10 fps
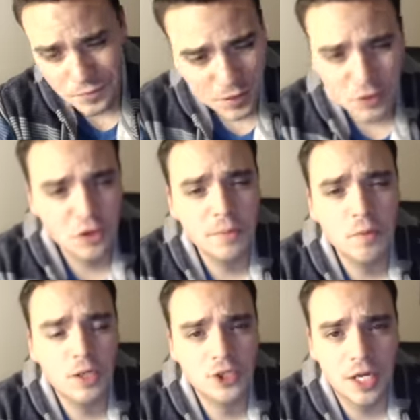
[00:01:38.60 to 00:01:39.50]
you'll be
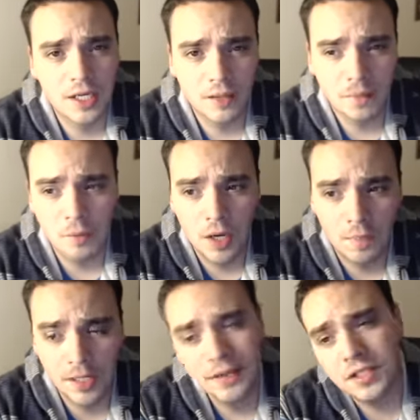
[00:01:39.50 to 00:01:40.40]
one-shotting them no
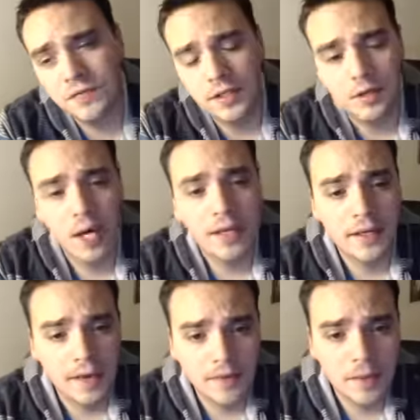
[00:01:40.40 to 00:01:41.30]
problem. In this video, I didn't
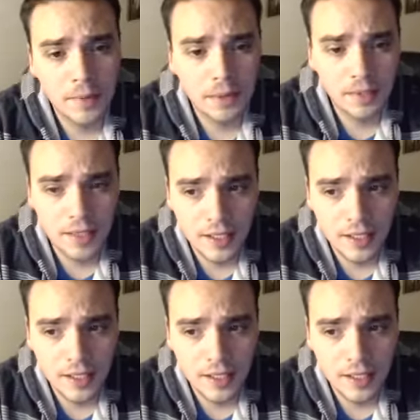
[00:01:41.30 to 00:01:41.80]
have that ability,